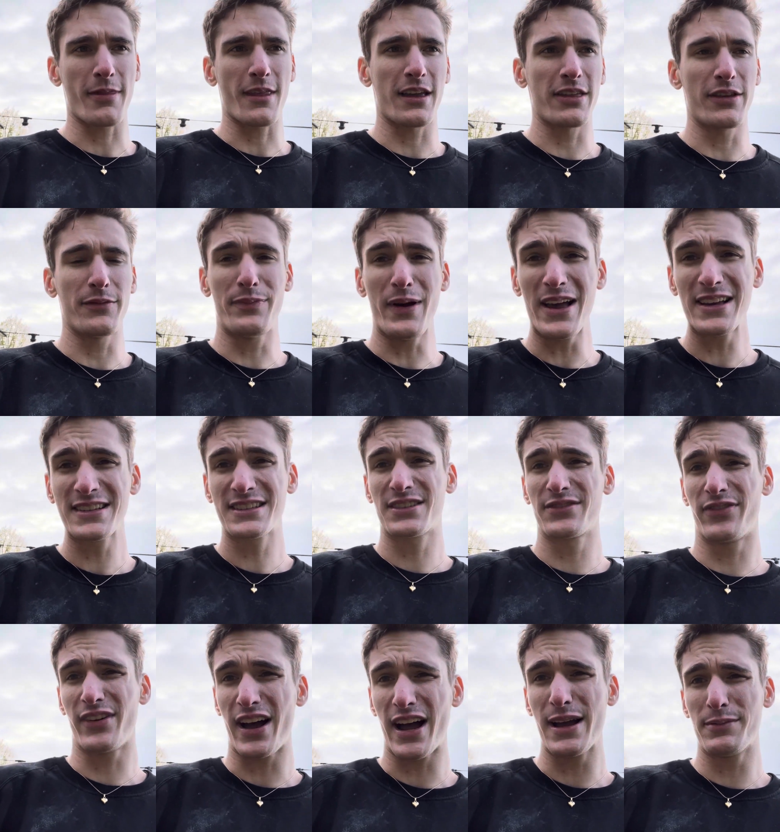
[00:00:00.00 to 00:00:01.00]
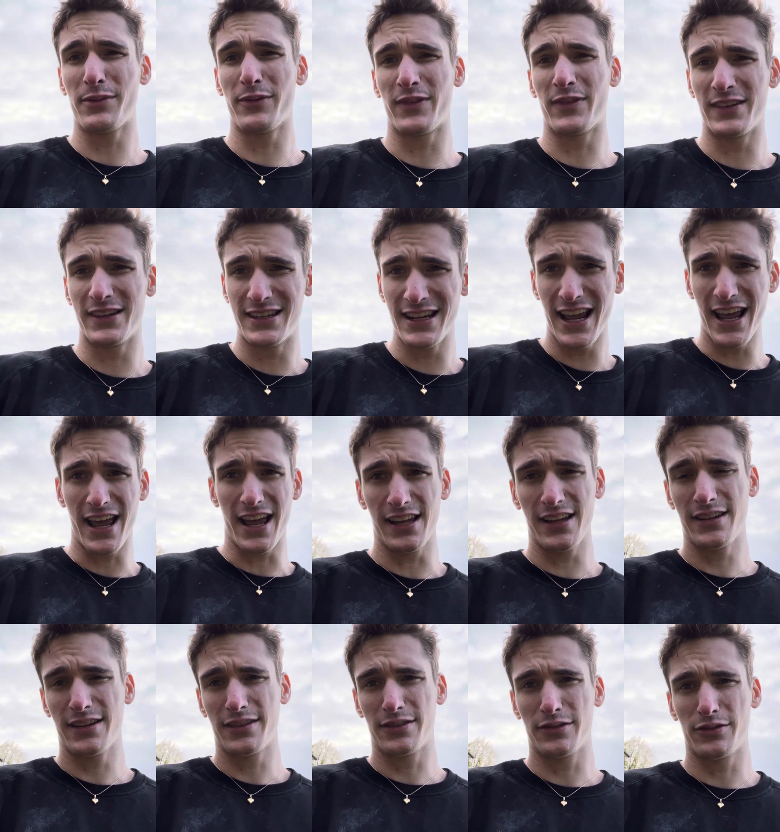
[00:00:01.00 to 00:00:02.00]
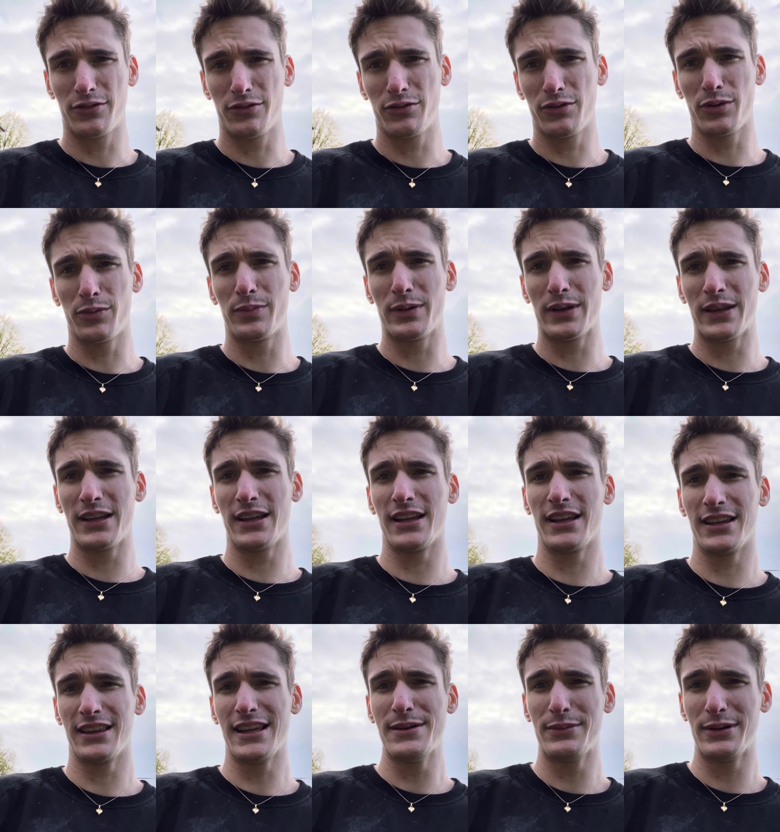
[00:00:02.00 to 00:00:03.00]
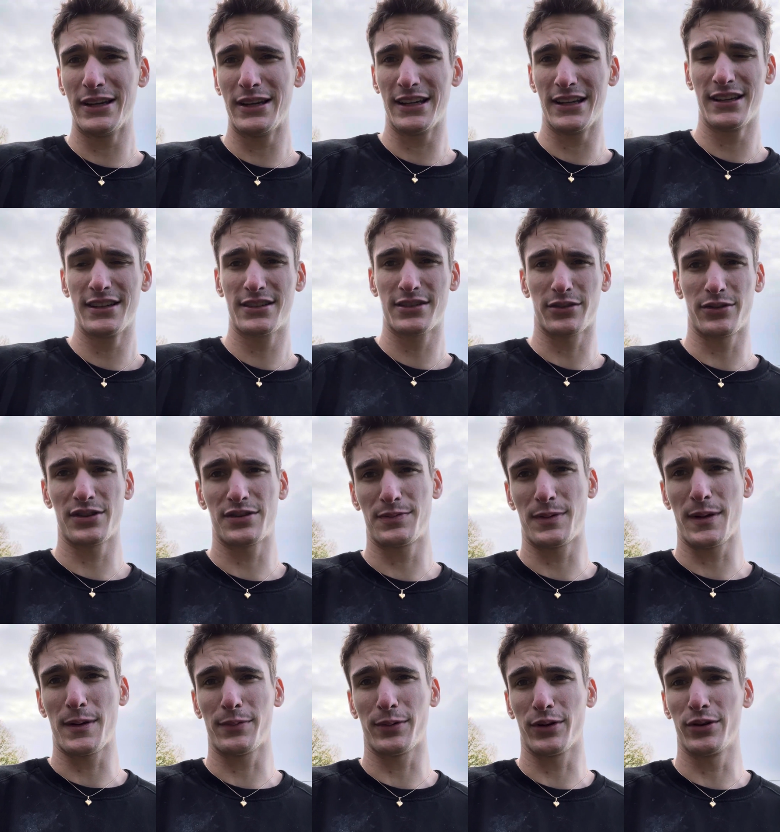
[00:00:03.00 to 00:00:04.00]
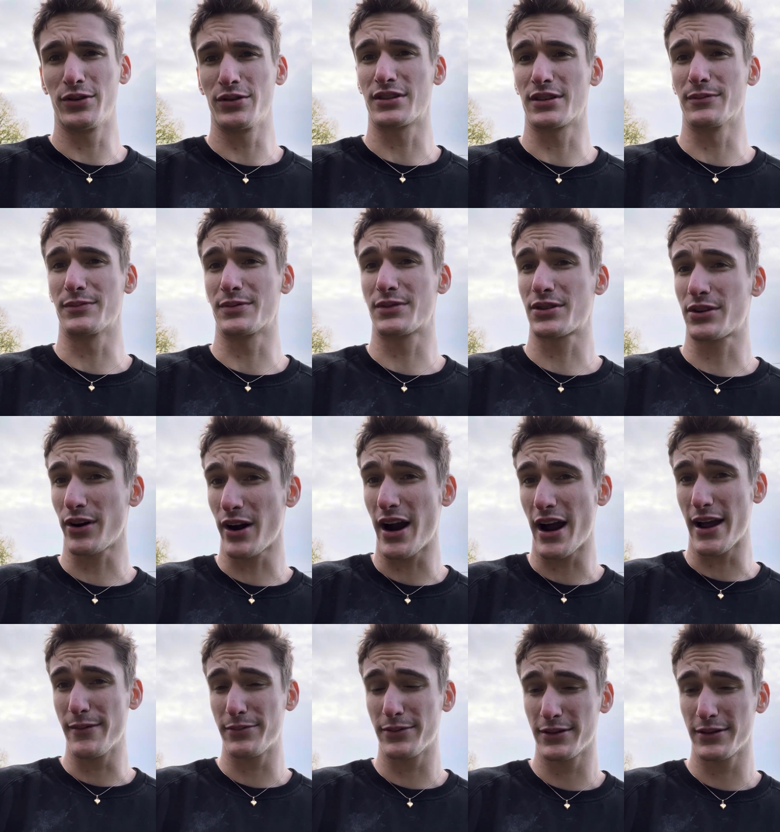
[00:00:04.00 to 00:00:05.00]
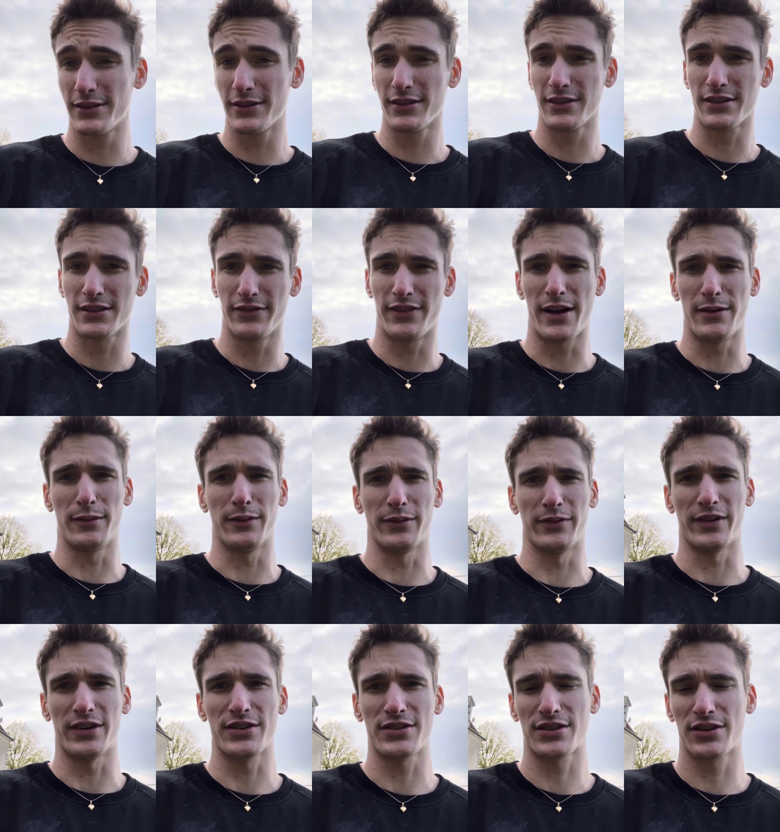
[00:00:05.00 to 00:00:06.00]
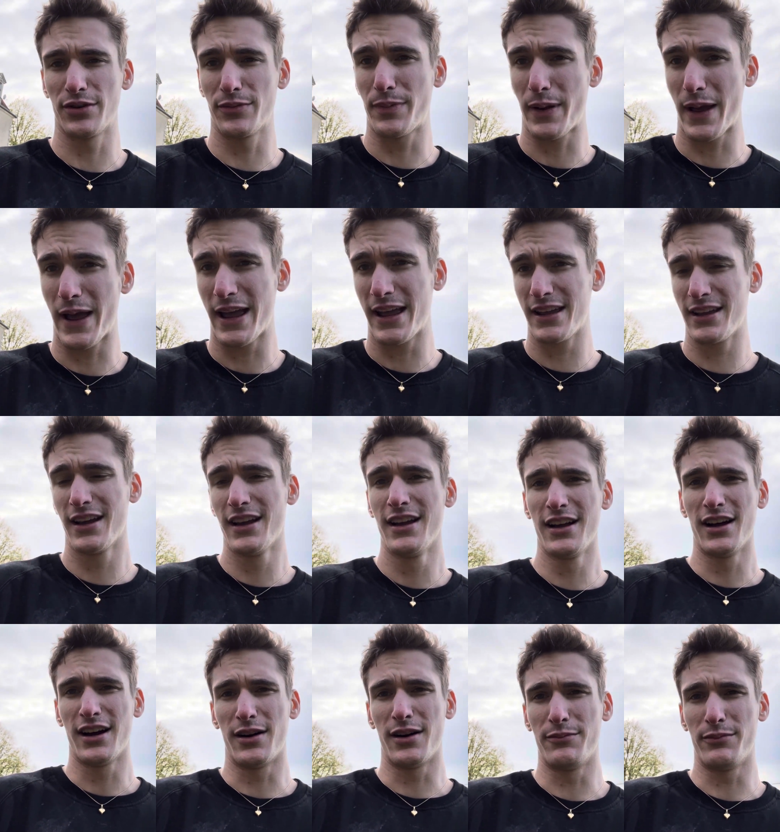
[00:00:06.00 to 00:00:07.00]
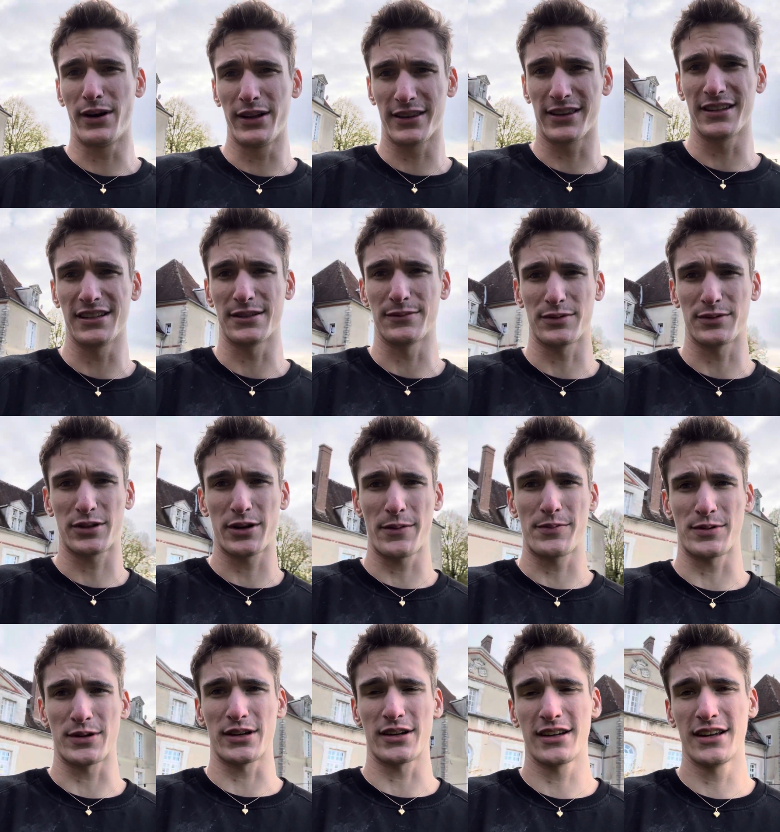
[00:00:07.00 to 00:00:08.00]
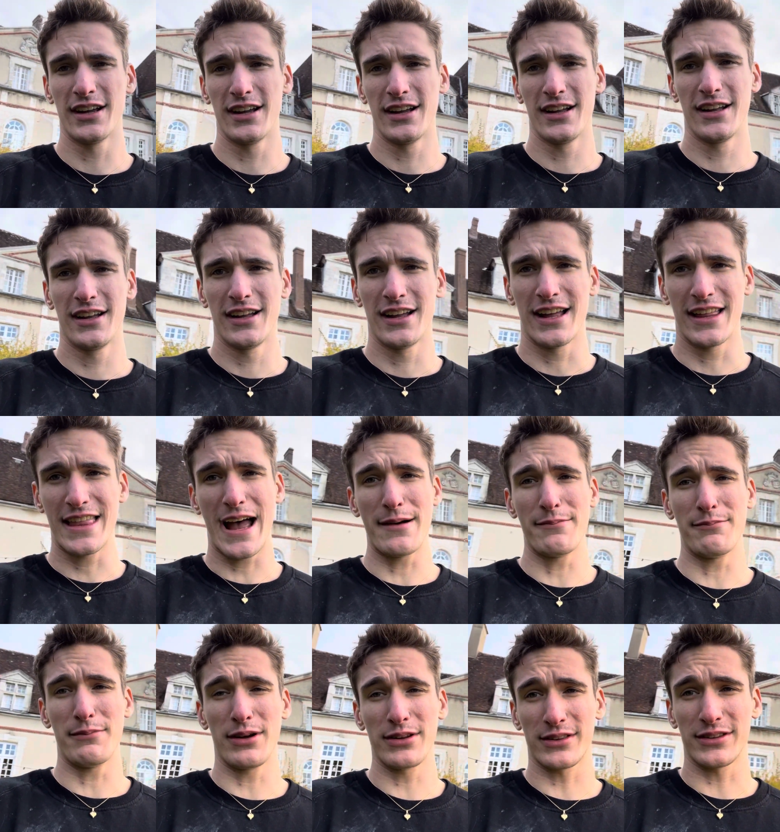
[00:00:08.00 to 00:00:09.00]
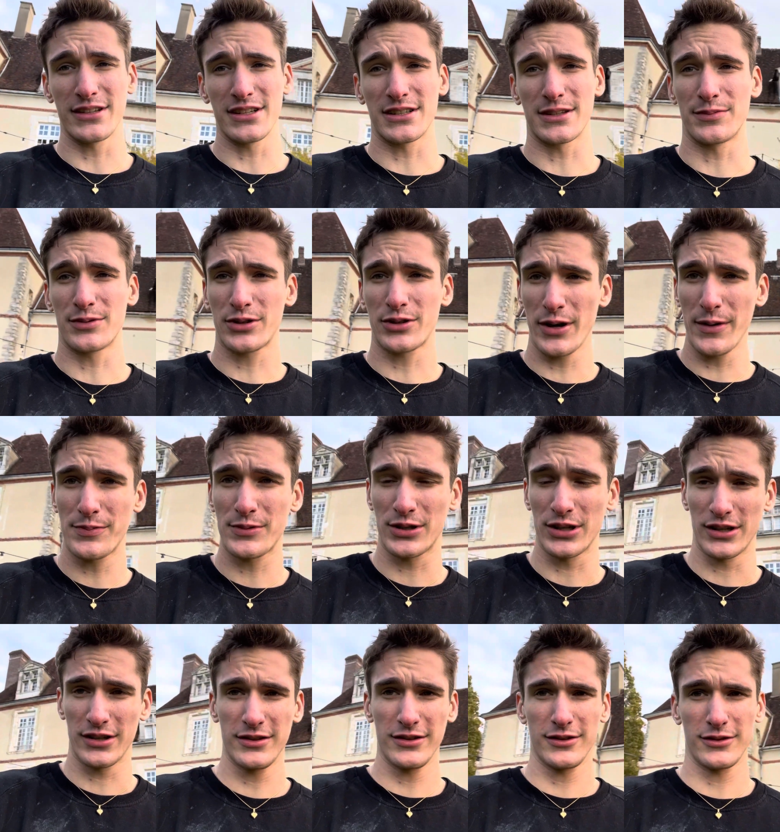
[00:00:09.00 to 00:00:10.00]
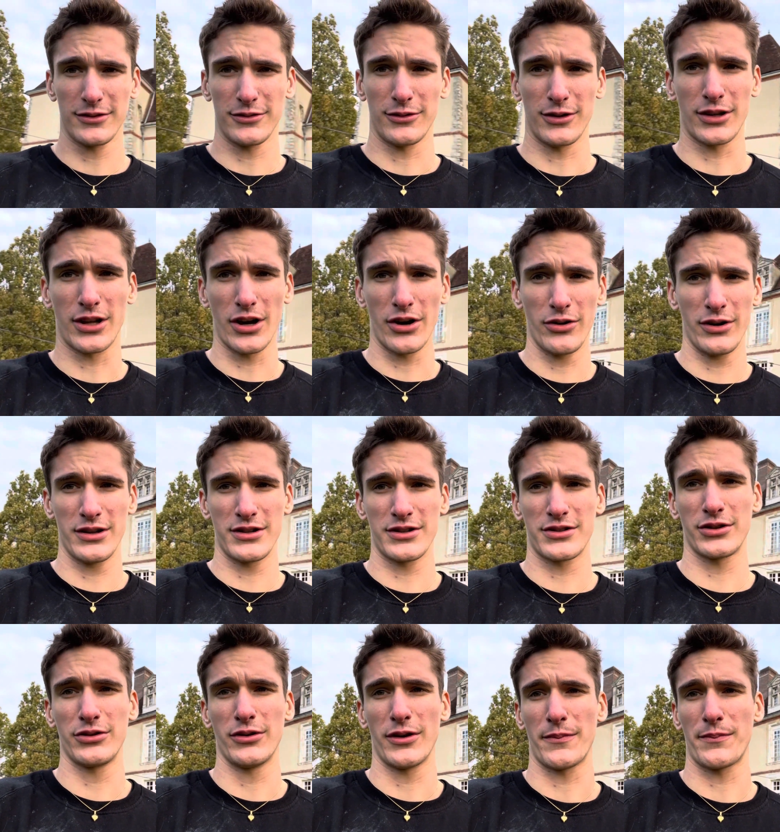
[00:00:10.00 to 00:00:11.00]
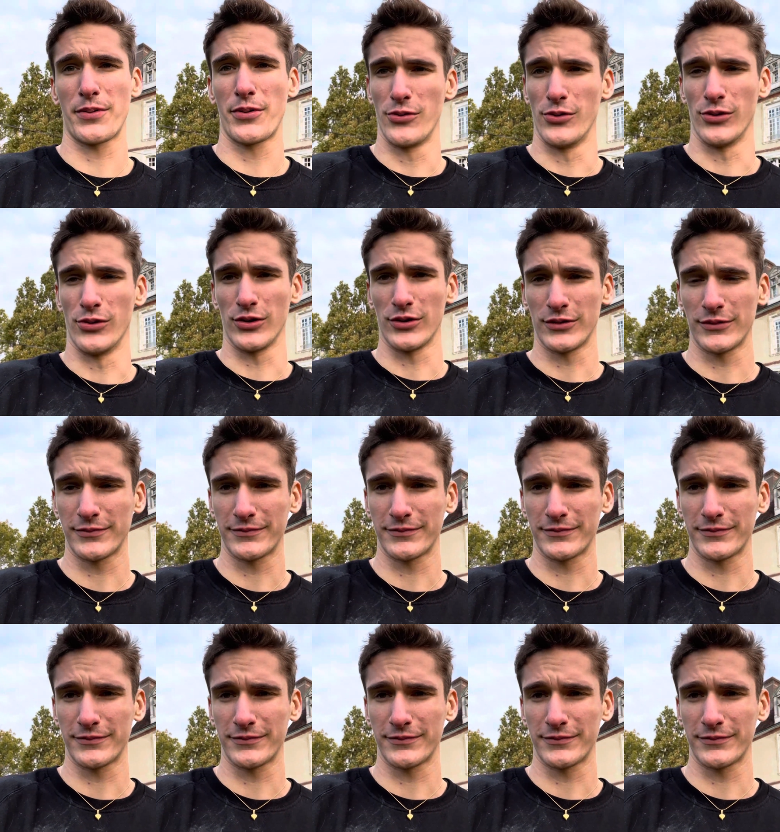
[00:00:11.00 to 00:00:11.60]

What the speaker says: the best vibe of the day will be limited towards people who subscribe to Vibleverse, who pay a monthly subscription. And that monthly subscription will go into a pool.